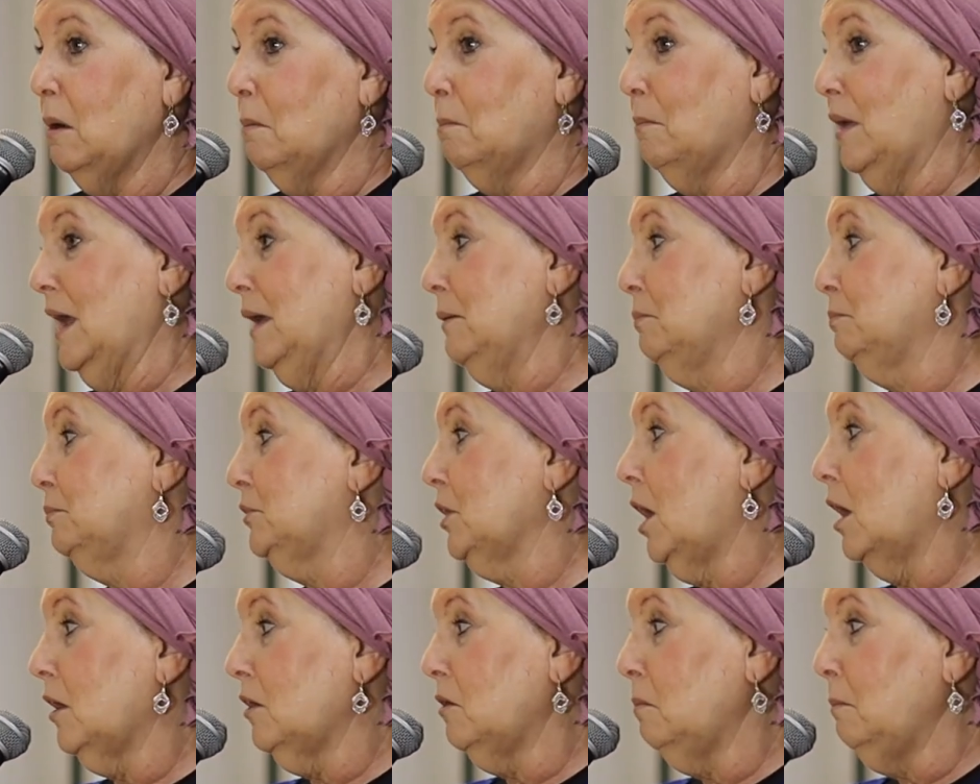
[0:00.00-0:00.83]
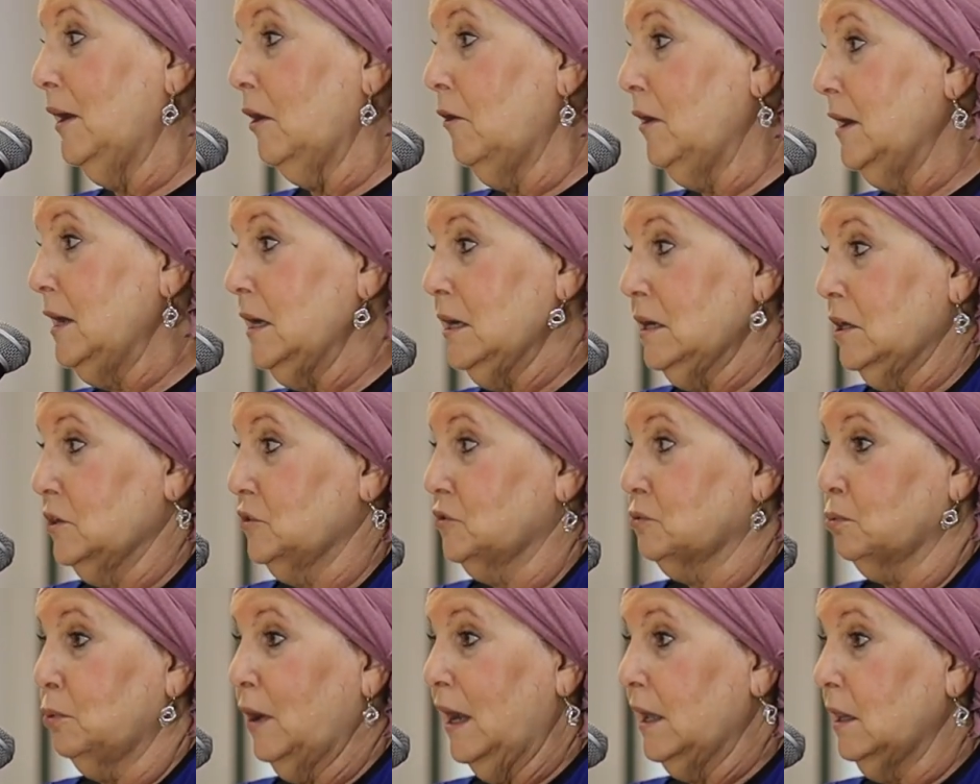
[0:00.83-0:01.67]
My daughter married an
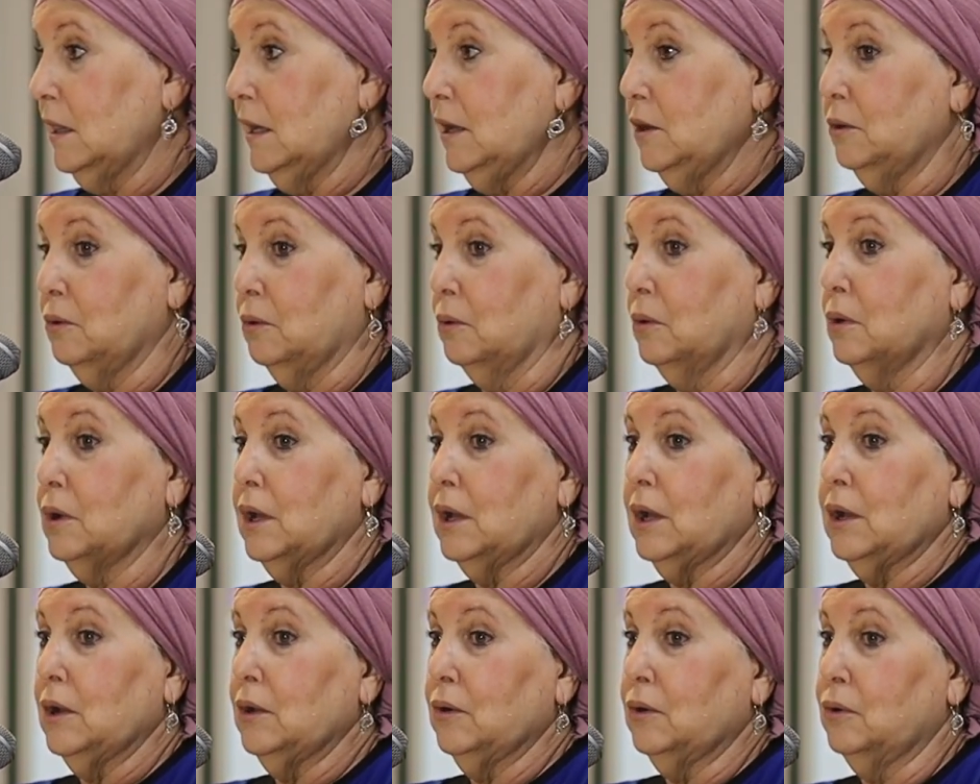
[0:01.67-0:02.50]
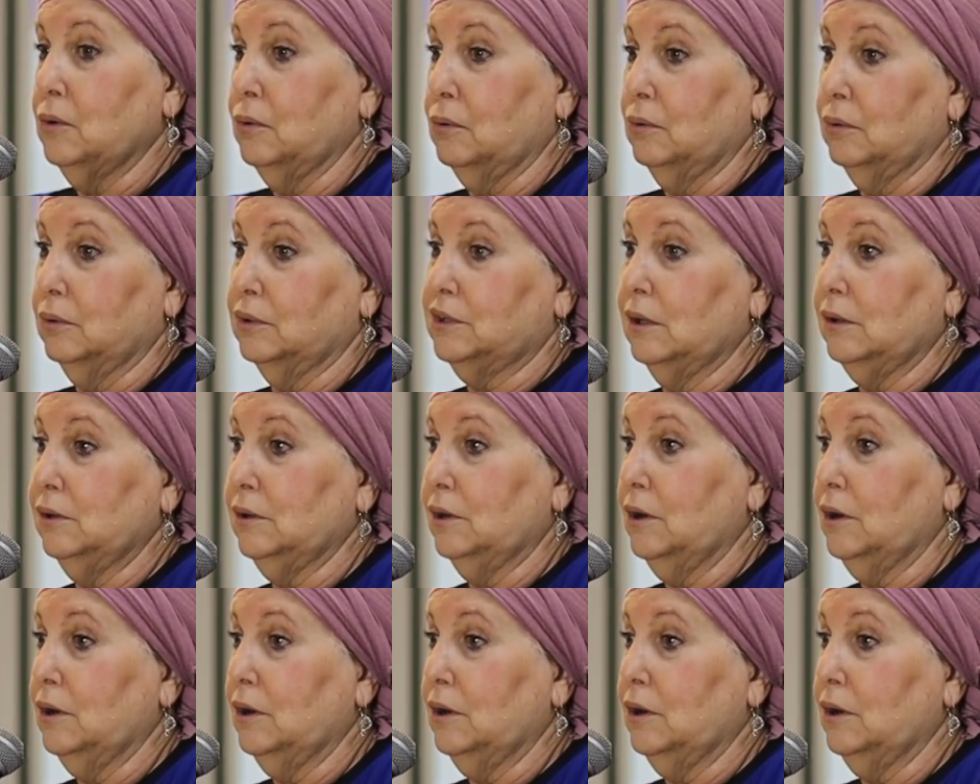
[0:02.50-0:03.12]
Israeli who's